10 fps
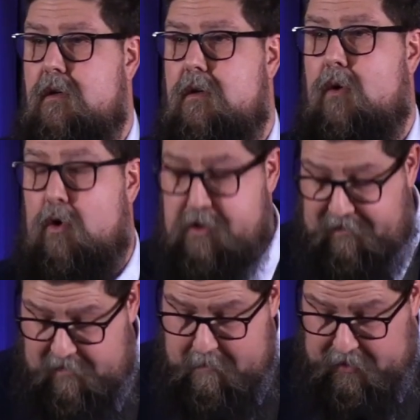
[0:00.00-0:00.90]
or to
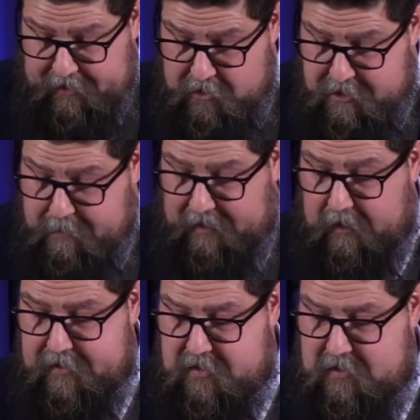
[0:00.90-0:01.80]
familiar
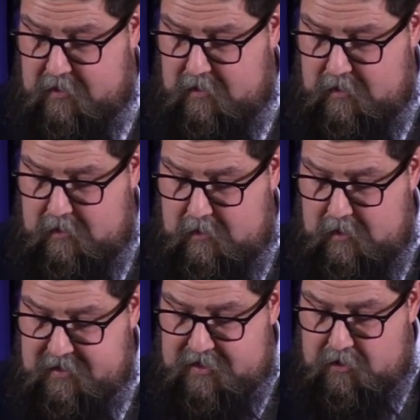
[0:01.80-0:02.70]
spirits.
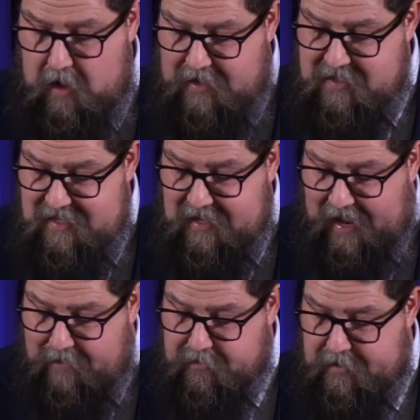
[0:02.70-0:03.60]
He says, do not seek
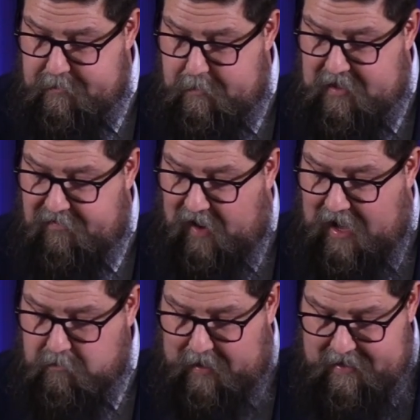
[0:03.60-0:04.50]
after them to be
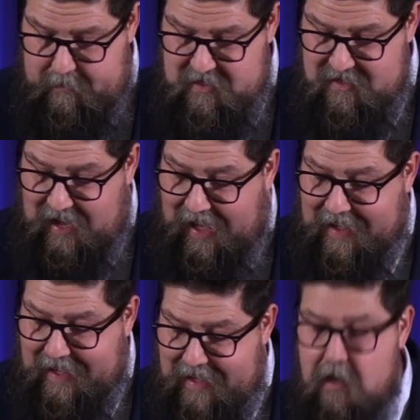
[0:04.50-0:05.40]
defiled by them. He says, I
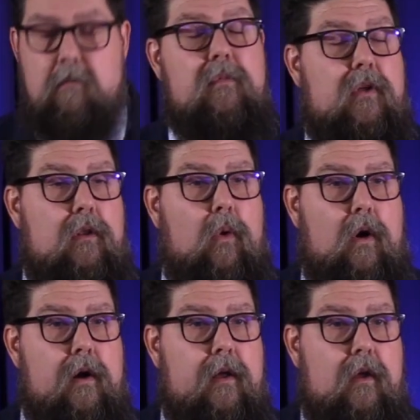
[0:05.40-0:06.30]
am the
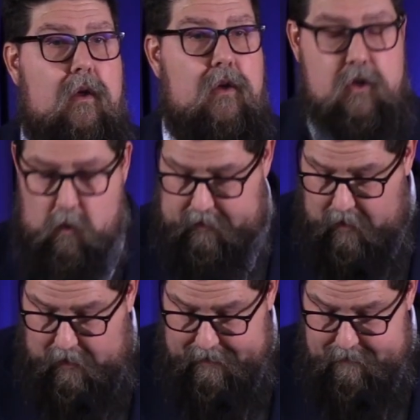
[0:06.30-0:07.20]
Lord your
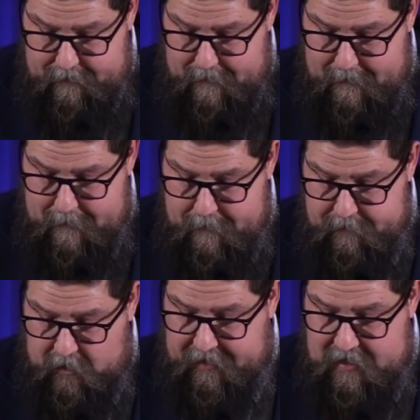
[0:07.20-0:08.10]
God.
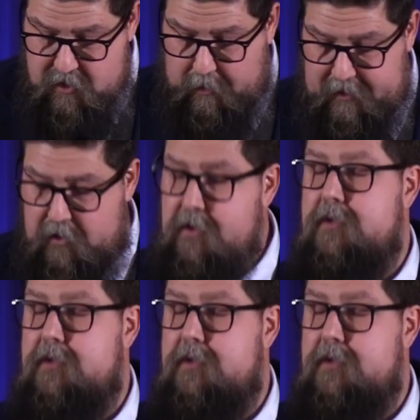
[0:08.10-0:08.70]
Israel,